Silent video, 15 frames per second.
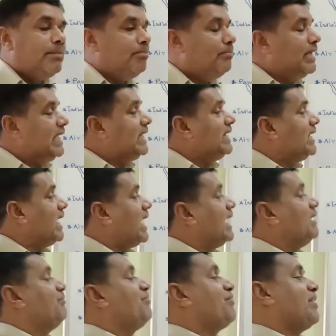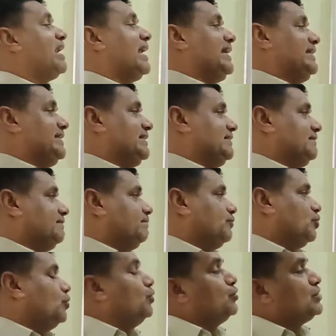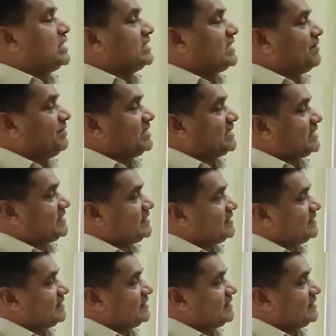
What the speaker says: mail and freight, goods and services.